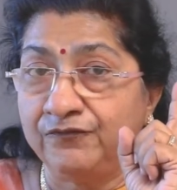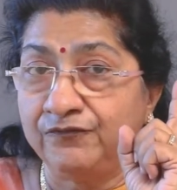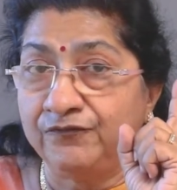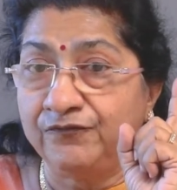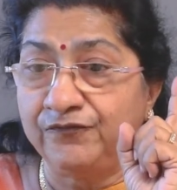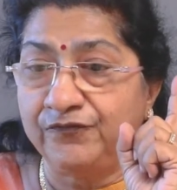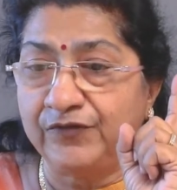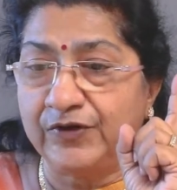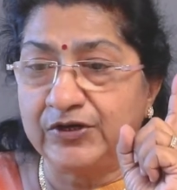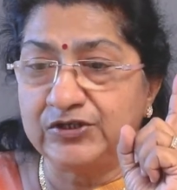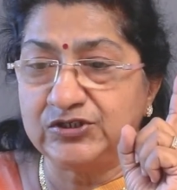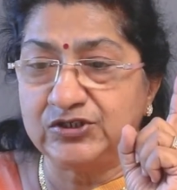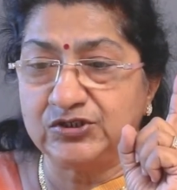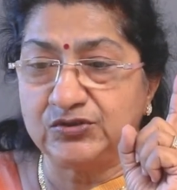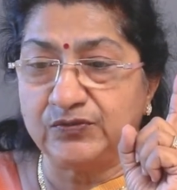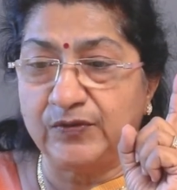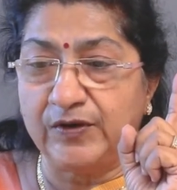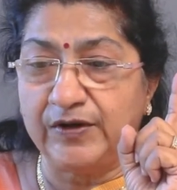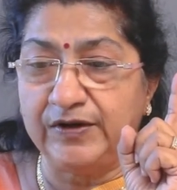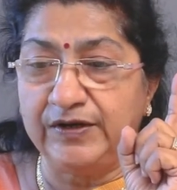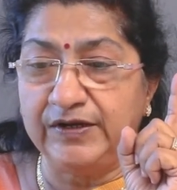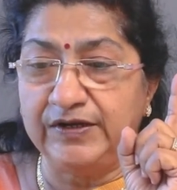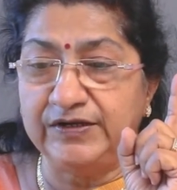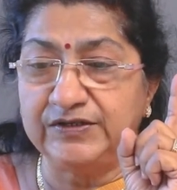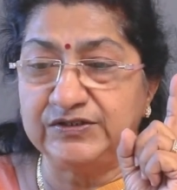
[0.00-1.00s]
First
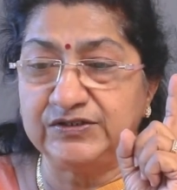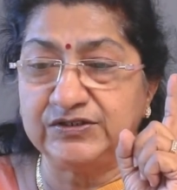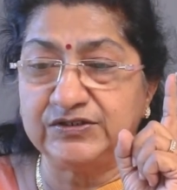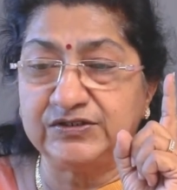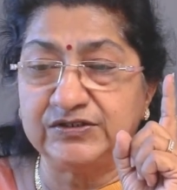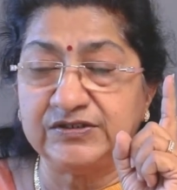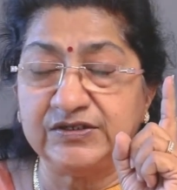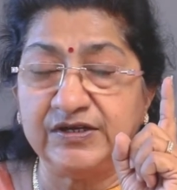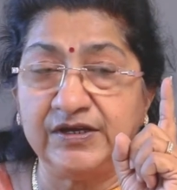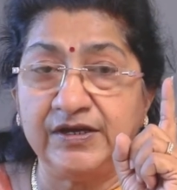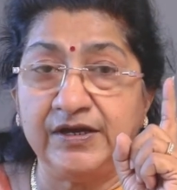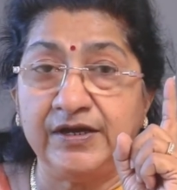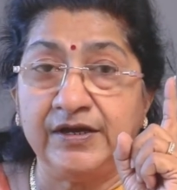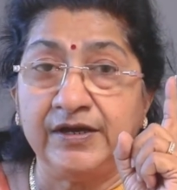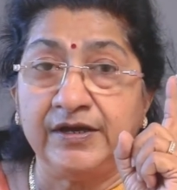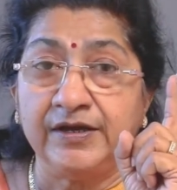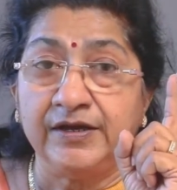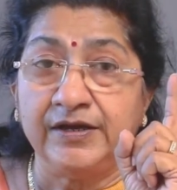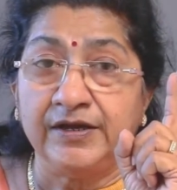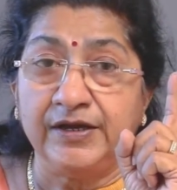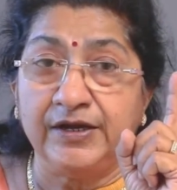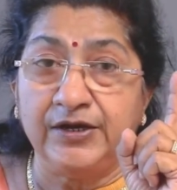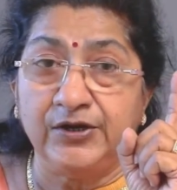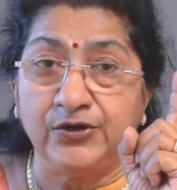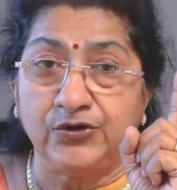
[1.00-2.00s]
one is
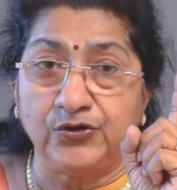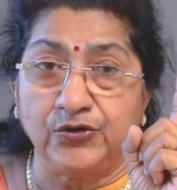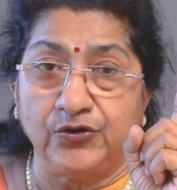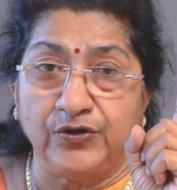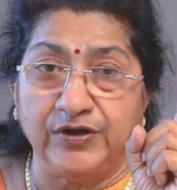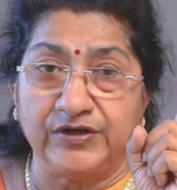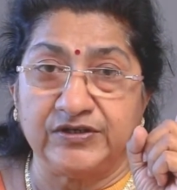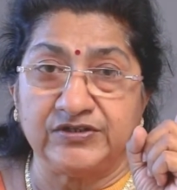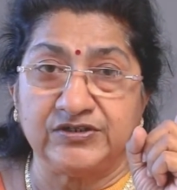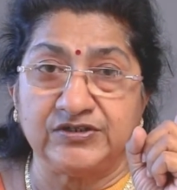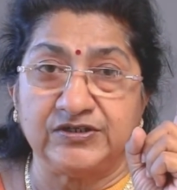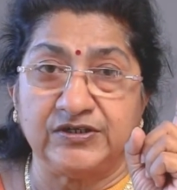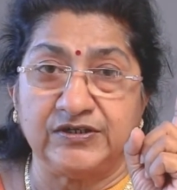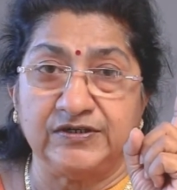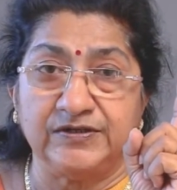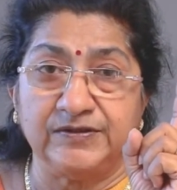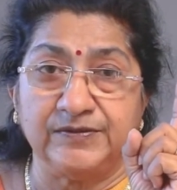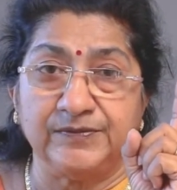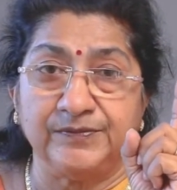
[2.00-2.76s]
introduction.